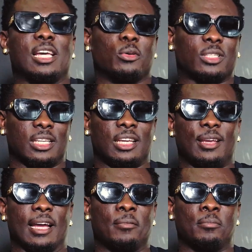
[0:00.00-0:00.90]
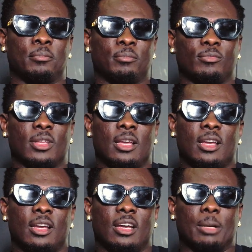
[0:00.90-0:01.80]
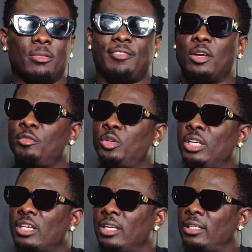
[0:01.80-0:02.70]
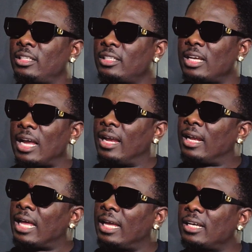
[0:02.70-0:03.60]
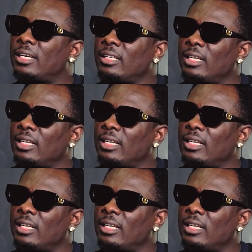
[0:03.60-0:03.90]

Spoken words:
I would say I'm a fan of uniqueness. I love